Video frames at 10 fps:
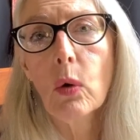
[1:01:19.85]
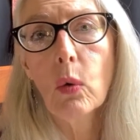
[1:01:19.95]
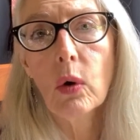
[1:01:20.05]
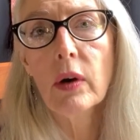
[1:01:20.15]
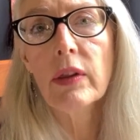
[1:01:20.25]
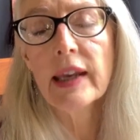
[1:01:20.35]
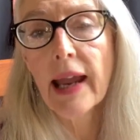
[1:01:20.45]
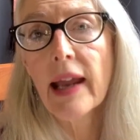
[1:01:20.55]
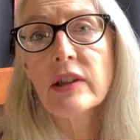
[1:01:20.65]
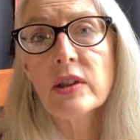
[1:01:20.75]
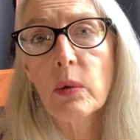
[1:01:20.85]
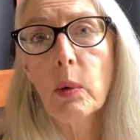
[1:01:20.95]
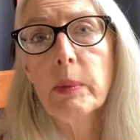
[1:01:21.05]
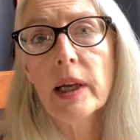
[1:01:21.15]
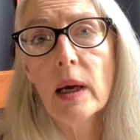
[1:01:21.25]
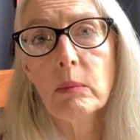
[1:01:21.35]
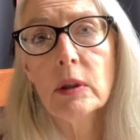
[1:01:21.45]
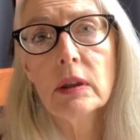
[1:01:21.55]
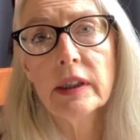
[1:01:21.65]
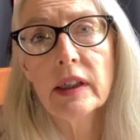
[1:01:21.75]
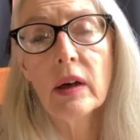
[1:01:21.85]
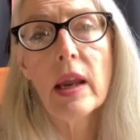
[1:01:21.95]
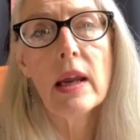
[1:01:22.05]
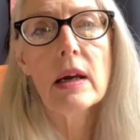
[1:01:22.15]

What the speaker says: or the answer will become clear.